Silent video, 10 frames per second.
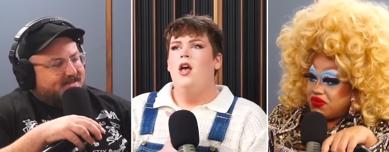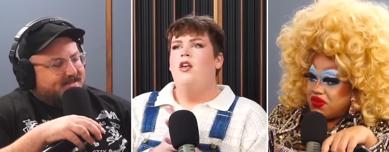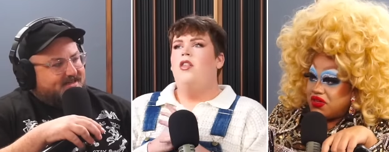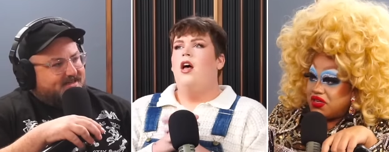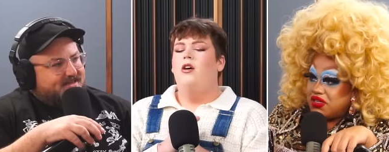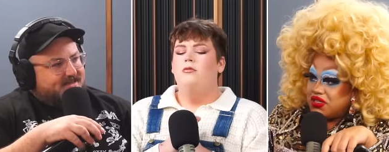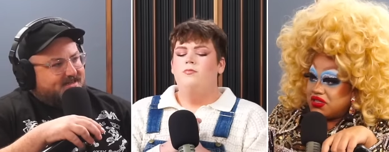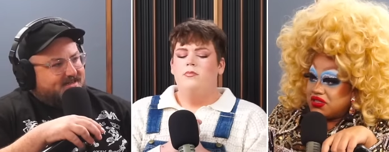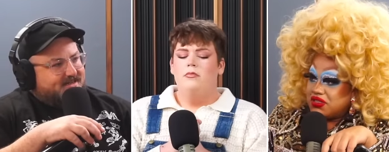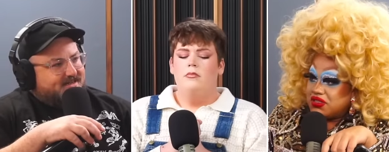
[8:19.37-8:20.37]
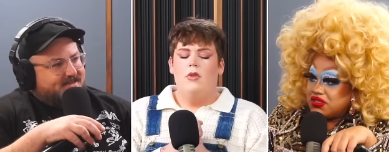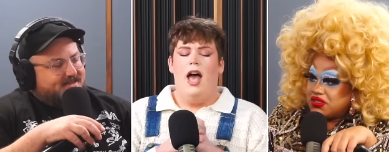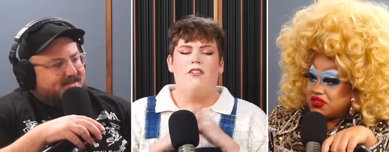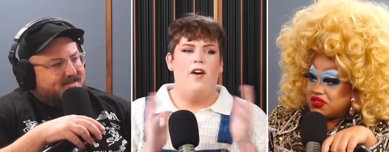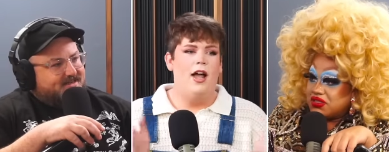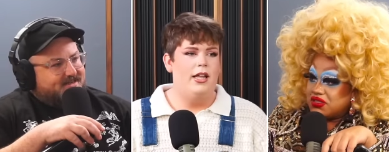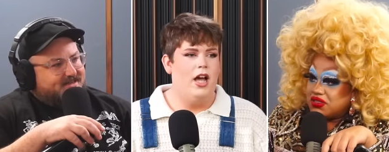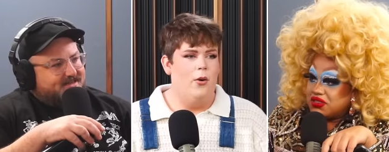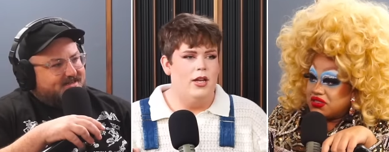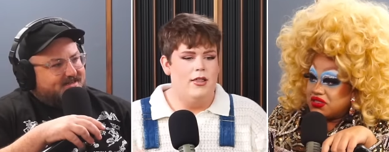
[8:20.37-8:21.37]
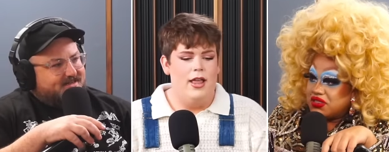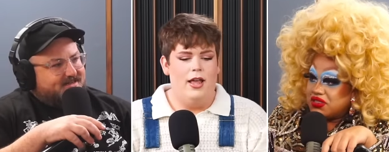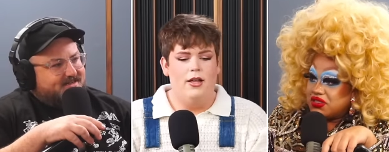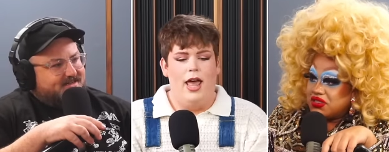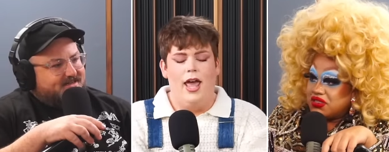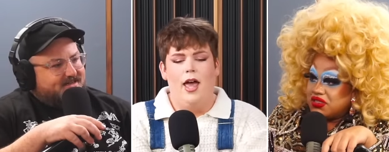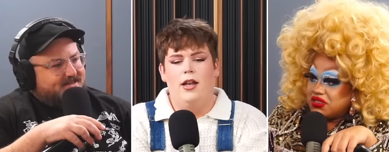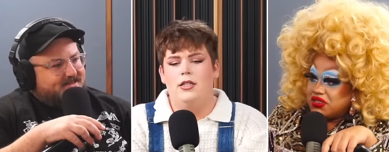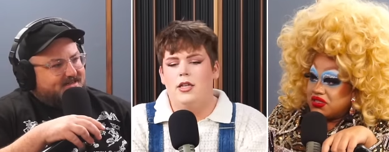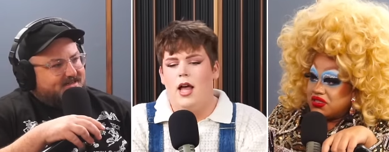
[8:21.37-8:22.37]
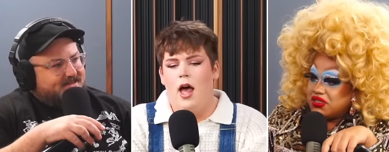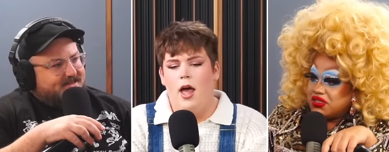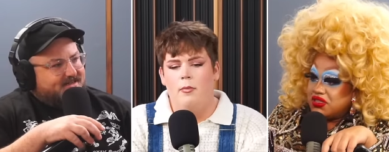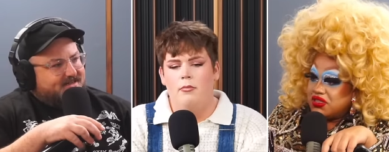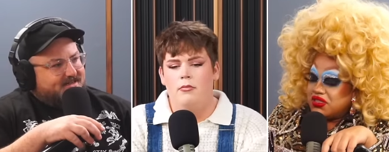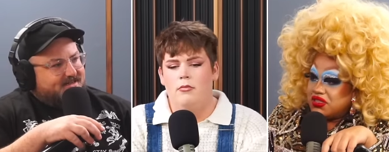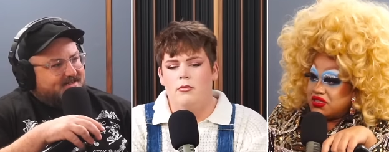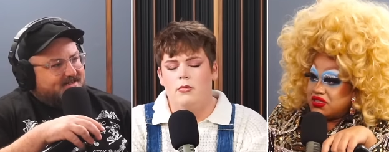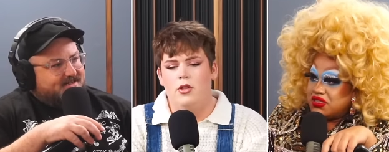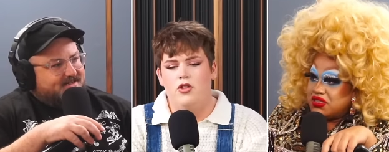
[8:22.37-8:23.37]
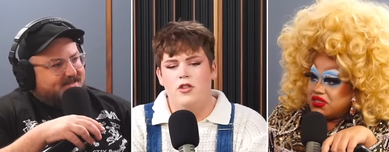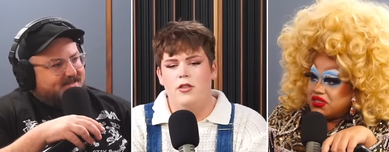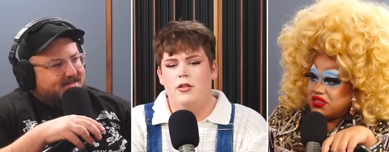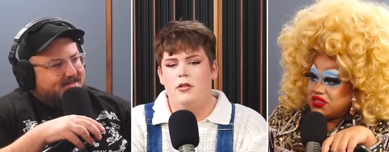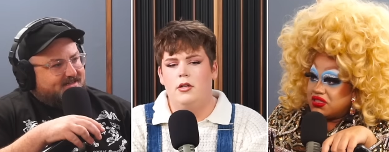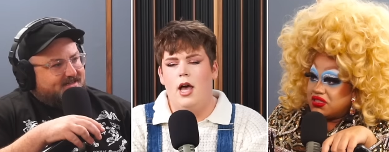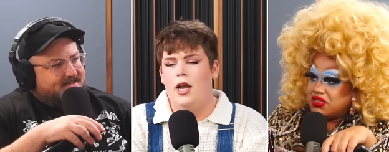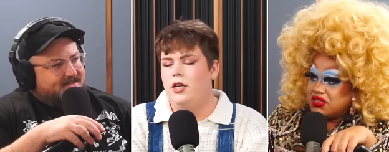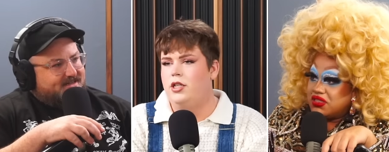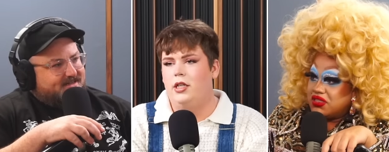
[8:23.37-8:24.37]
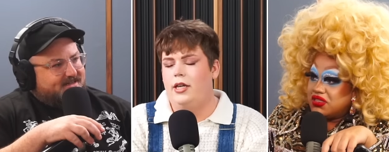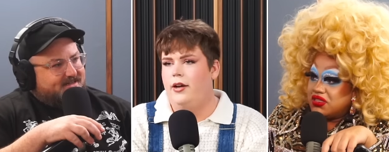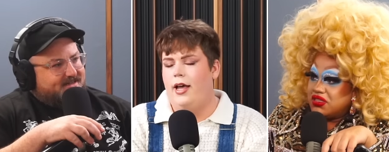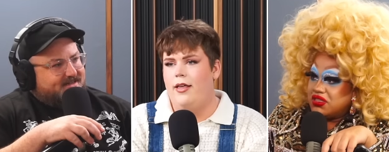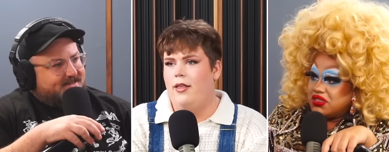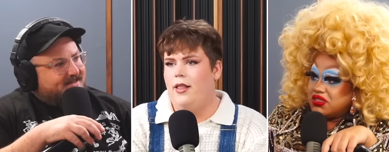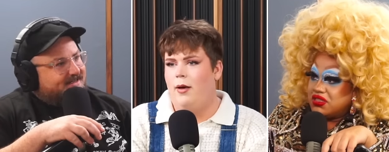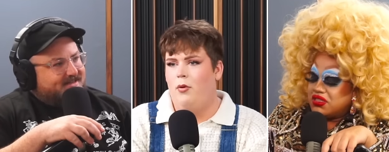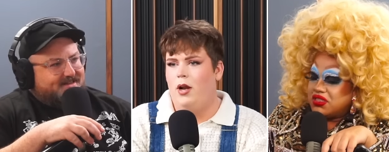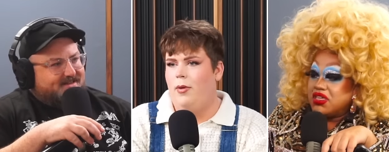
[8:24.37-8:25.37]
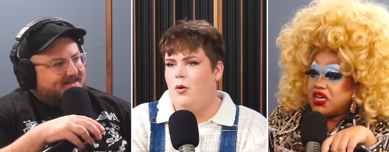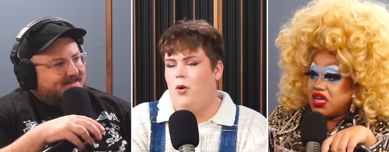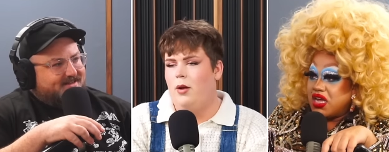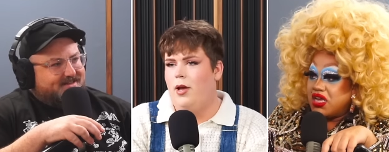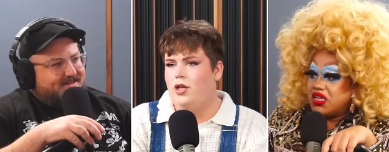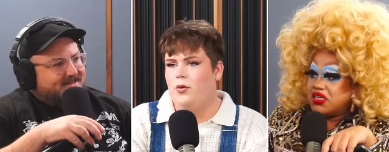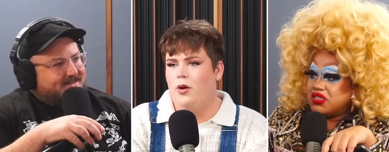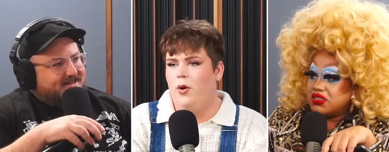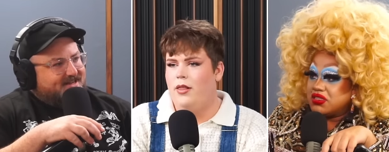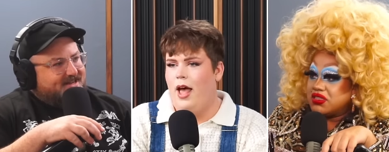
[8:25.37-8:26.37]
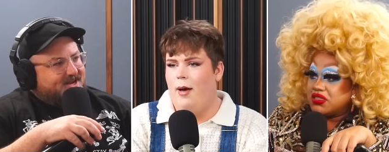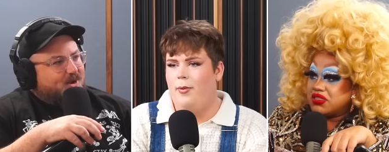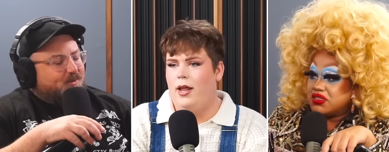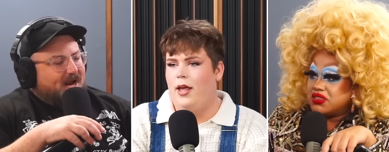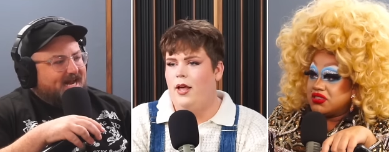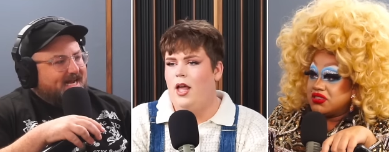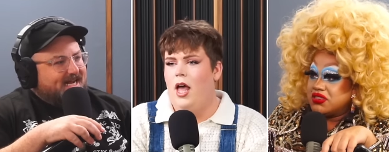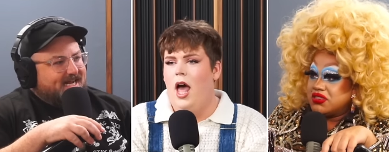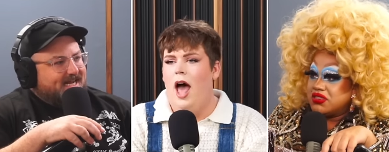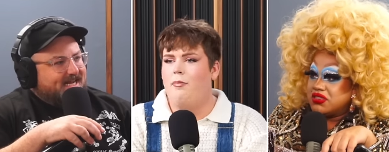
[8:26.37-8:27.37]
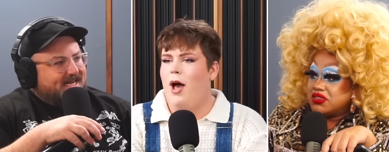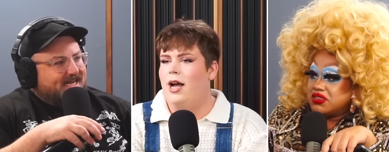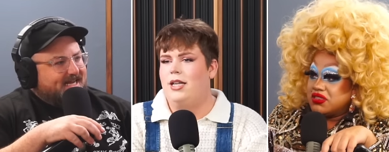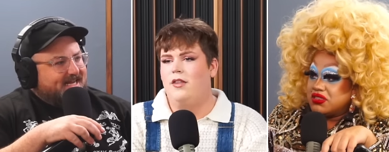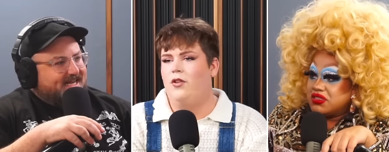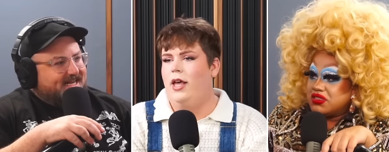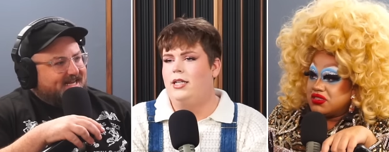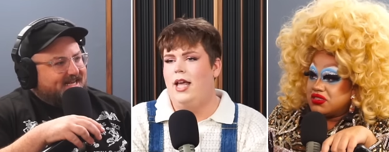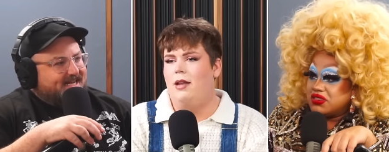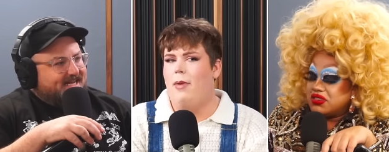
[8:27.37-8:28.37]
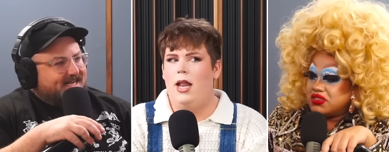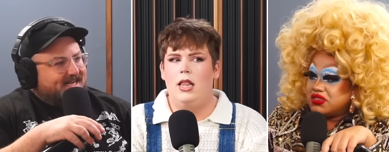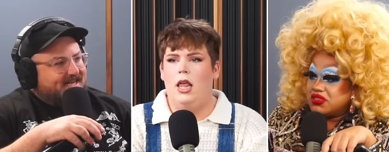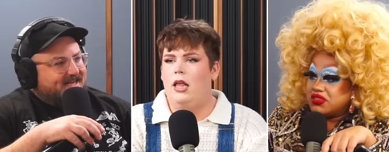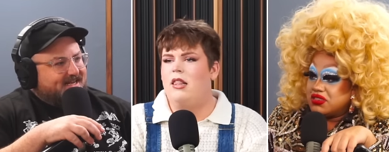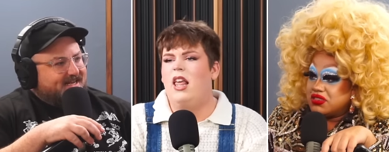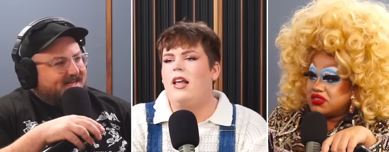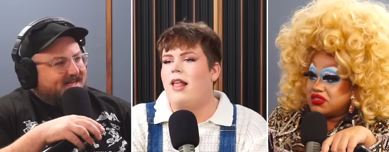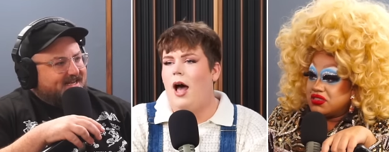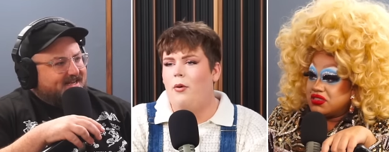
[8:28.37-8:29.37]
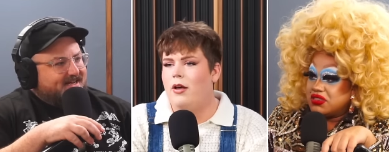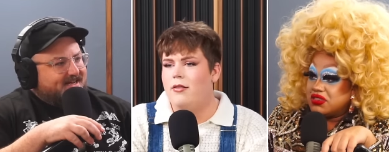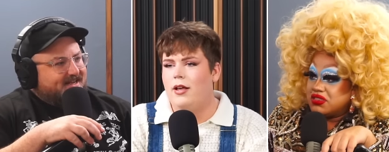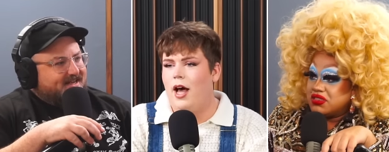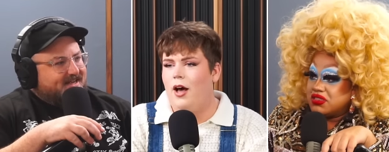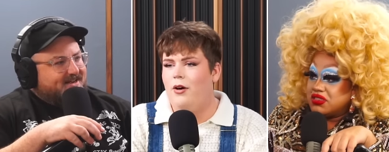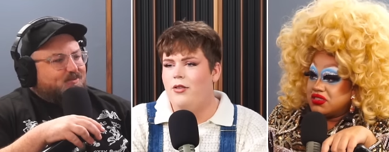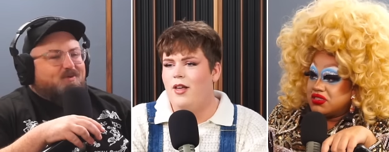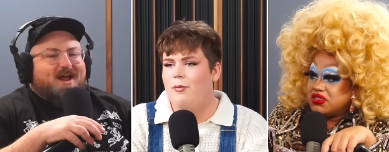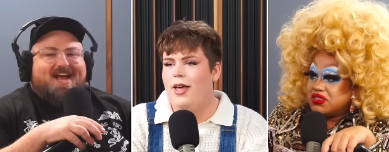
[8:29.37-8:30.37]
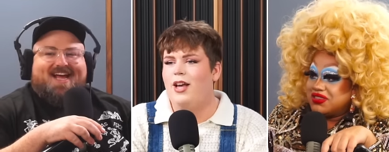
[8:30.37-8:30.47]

Speaker 1: So I finally go in to sing, and I'm just kind of delirious at that point. I'm like, yeah. what am I doing? What's happening? Right. I practiced for like 10 minutes, like six hours ago. So right.